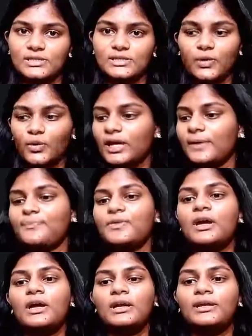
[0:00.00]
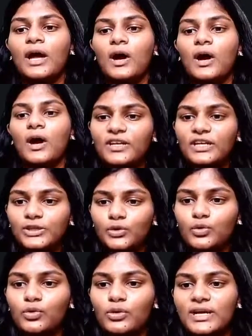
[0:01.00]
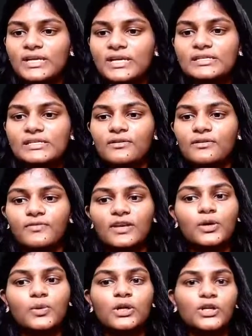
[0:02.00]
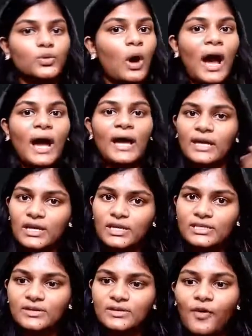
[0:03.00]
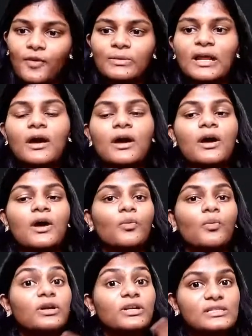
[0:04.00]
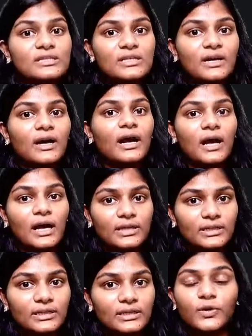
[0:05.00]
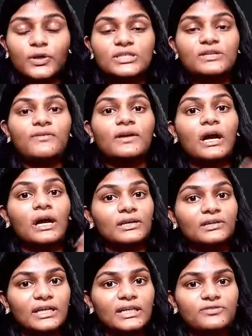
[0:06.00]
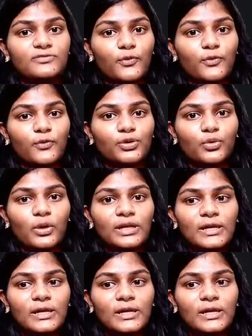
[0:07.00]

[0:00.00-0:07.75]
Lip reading: Okay. Now V2 is V equal to IR is the formula. What is the current? What is the current that is flowing through it?